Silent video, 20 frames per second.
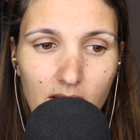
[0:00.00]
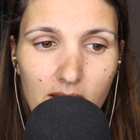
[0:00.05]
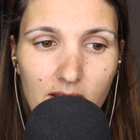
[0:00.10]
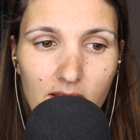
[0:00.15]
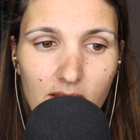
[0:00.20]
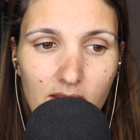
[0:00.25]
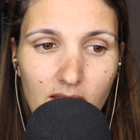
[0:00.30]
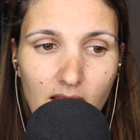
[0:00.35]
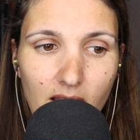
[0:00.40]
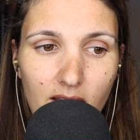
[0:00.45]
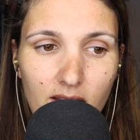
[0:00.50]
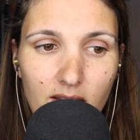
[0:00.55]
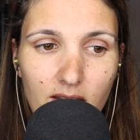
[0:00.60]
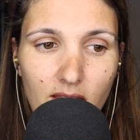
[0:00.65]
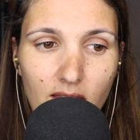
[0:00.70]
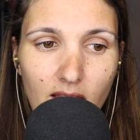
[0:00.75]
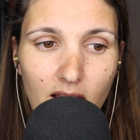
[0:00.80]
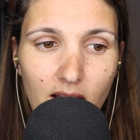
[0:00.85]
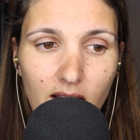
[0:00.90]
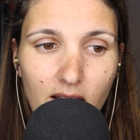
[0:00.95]
it said
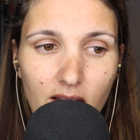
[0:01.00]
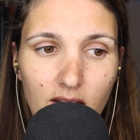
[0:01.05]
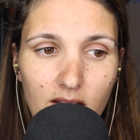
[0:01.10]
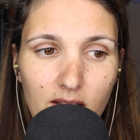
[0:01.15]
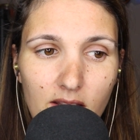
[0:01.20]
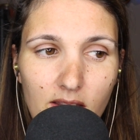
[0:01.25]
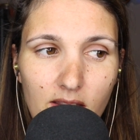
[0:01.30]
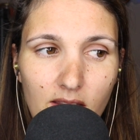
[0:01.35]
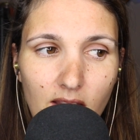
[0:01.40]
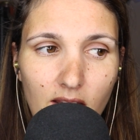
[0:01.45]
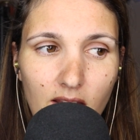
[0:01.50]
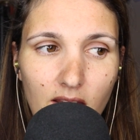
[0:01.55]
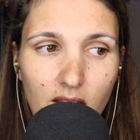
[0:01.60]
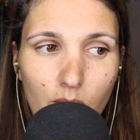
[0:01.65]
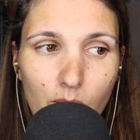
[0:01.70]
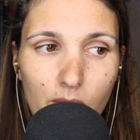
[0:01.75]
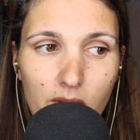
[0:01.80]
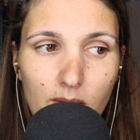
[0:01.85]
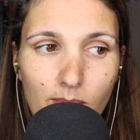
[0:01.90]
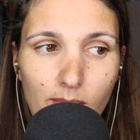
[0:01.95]
that Sydney
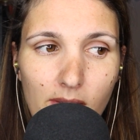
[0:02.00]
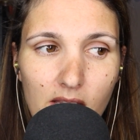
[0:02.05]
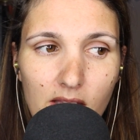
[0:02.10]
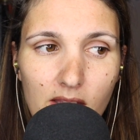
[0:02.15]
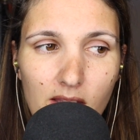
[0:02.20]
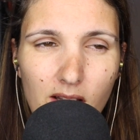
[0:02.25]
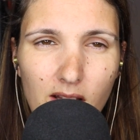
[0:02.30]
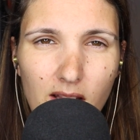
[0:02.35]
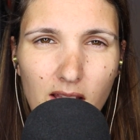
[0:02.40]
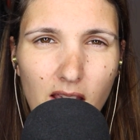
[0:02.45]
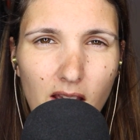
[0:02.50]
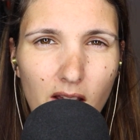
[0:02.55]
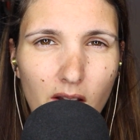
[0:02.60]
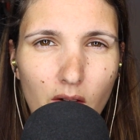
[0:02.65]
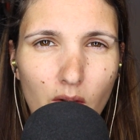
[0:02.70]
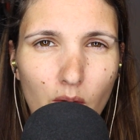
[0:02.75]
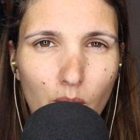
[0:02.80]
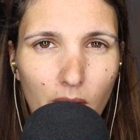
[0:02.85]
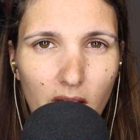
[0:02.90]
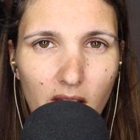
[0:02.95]
was basically
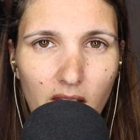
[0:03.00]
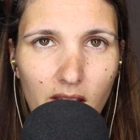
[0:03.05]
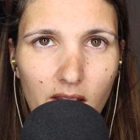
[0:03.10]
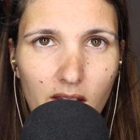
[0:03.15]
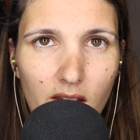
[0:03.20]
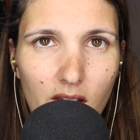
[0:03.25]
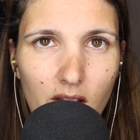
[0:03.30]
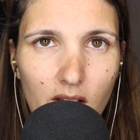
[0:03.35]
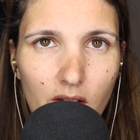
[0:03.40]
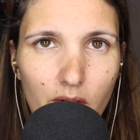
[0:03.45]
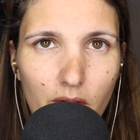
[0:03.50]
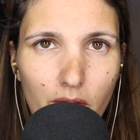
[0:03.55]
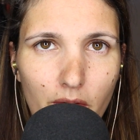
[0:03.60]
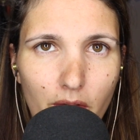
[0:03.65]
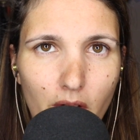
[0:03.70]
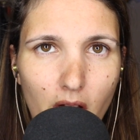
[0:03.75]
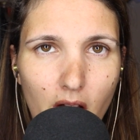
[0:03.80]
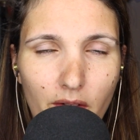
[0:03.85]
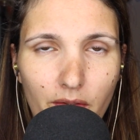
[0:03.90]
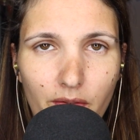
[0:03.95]
acquitted
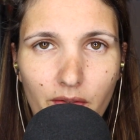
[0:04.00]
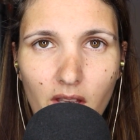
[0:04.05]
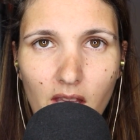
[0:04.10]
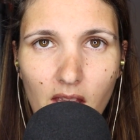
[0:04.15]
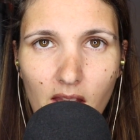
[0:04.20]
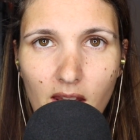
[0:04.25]
of